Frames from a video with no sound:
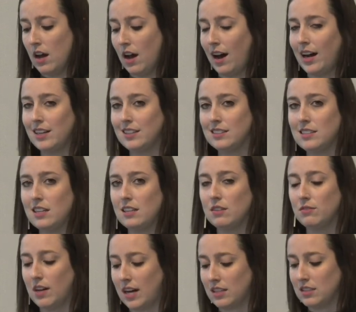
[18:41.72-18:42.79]
High intake
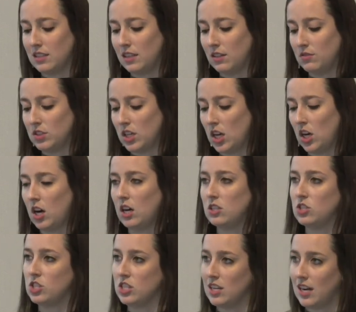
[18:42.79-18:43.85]
of laxatives can
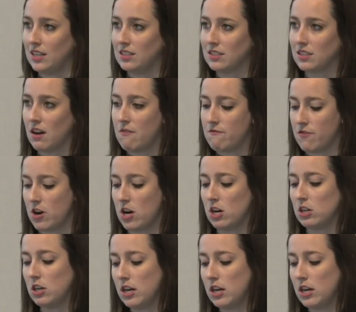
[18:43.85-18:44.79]
cause GI discomfort,